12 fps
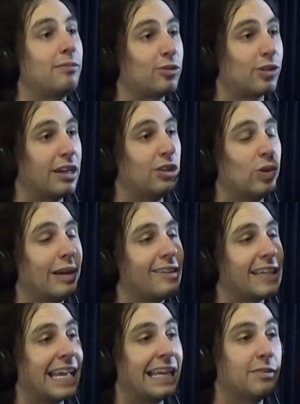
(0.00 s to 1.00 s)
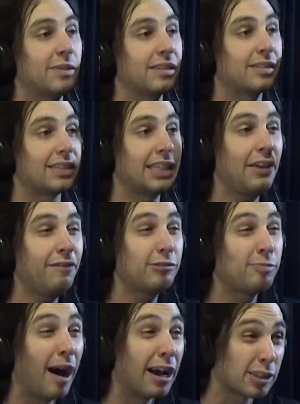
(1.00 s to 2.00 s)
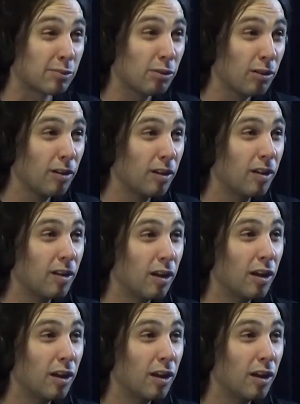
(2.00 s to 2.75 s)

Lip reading: So I'm gonna try to do whatever I can to be as safe as possible,